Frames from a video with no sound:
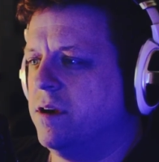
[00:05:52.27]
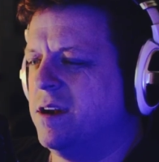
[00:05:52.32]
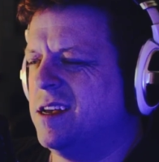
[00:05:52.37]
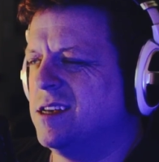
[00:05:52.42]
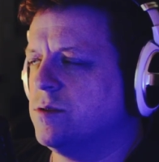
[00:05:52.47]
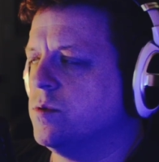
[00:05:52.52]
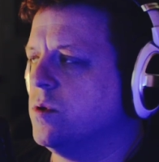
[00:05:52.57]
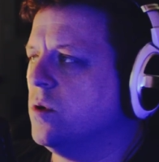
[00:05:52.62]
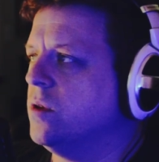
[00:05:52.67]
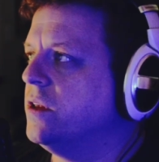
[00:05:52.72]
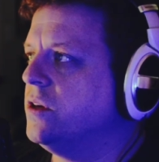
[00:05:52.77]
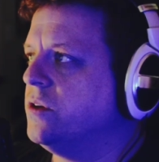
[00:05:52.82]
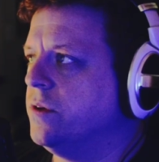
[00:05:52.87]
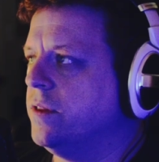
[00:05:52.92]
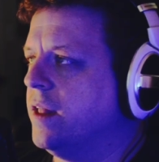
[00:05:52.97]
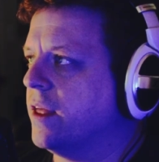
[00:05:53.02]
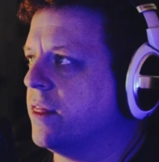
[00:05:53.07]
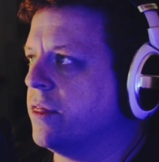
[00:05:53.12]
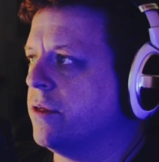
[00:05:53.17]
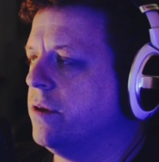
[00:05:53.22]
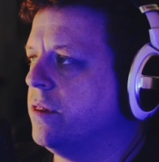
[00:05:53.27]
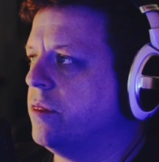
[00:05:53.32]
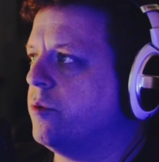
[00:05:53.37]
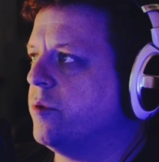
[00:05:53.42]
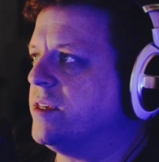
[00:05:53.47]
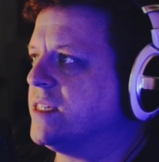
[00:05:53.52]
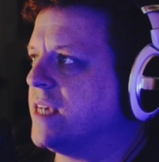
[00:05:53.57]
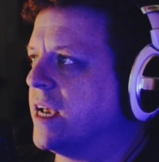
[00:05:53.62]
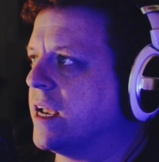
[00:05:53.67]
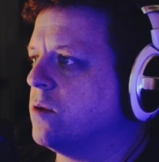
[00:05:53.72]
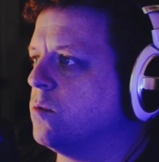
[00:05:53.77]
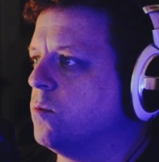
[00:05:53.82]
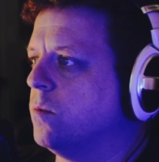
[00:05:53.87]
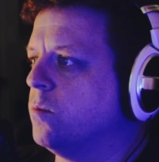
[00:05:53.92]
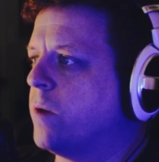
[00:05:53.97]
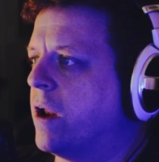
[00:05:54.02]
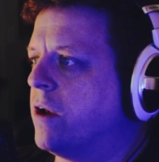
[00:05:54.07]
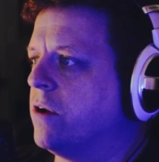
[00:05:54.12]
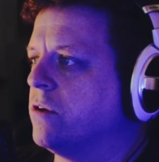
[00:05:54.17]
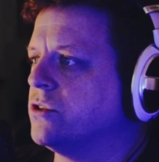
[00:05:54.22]
because we're only doing like 33-second
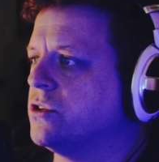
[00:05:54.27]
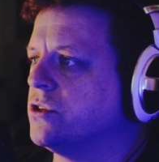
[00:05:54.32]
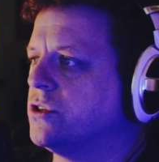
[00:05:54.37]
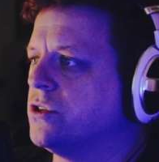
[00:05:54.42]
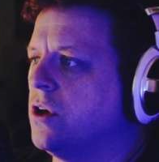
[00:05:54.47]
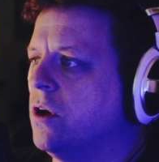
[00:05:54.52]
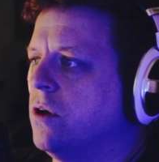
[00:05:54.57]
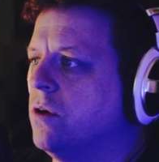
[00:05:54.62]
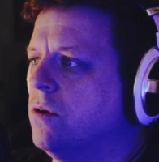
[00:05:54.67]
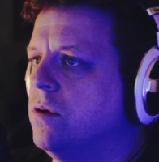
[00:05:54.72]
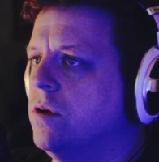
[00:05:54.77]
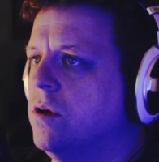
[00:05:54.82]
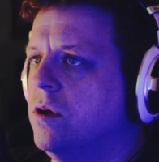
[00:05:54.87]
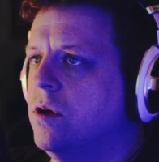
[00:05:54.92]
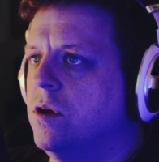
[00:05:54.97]
renders or so,